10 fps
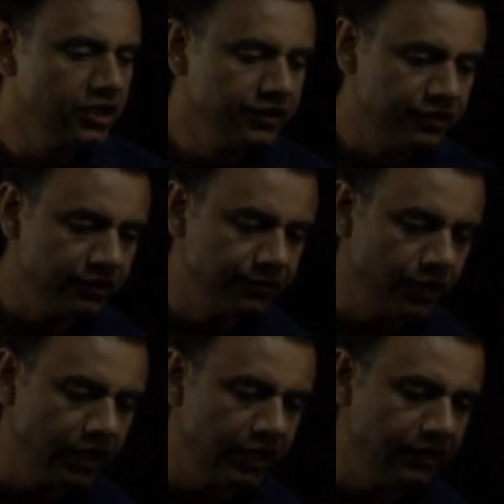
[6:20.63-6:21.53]
So if you
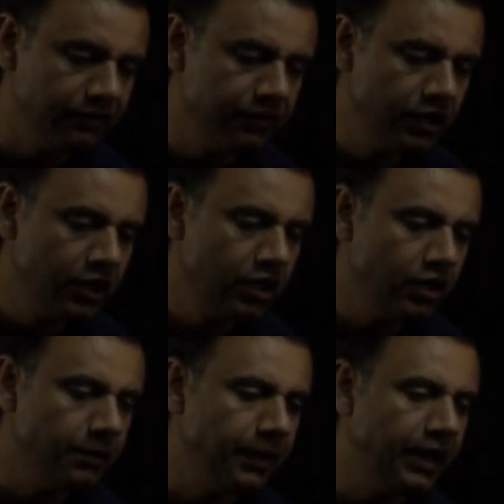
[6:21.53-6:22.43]
have
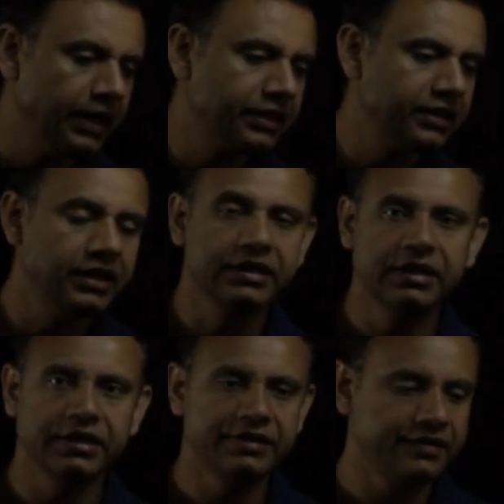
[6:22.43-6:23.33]
a path like
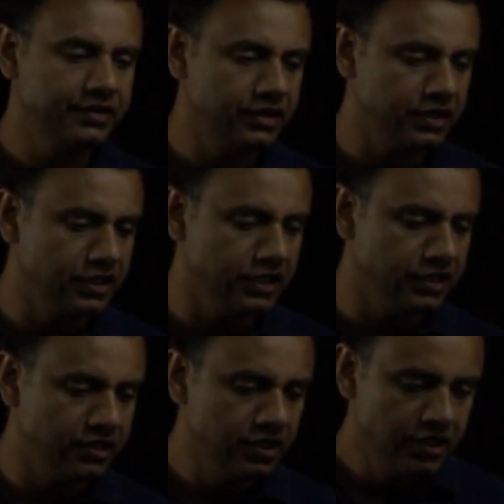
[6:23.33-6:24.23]
this, and
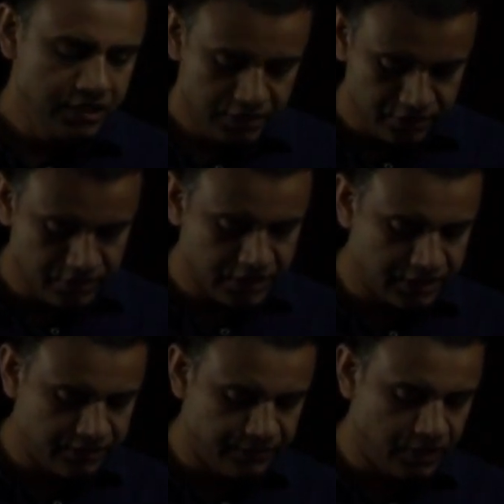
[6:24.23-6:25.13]
then you get
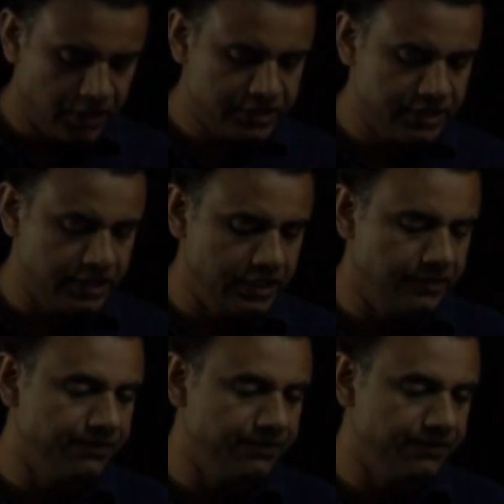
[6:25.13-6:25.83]
the velocity